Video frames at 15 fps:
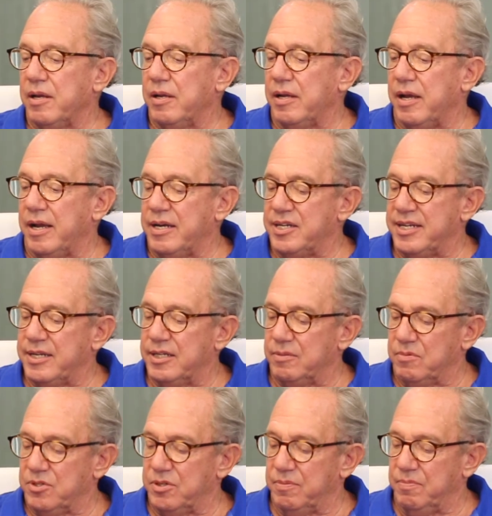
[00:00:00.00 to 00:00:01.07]
I tend
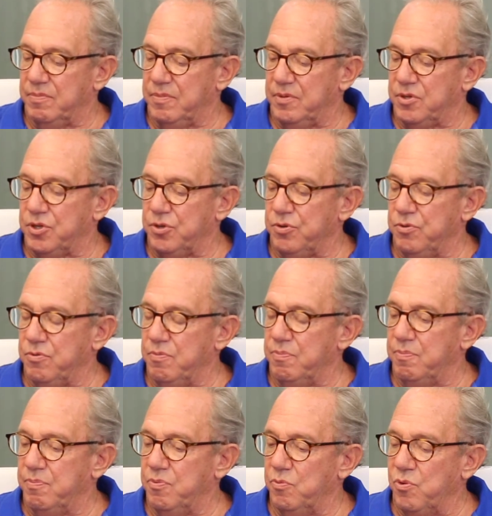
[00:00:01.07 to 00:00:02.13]
to
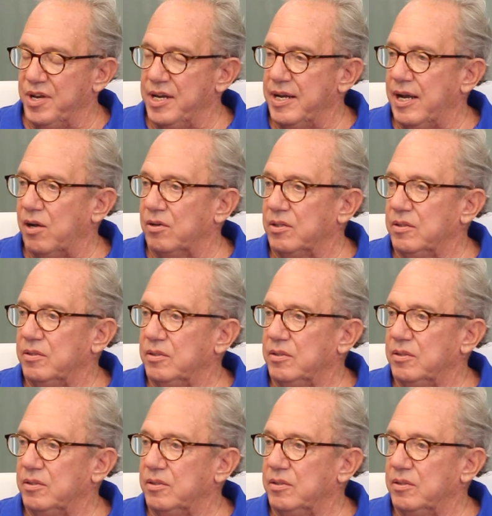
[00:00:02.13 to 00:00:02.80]
weed out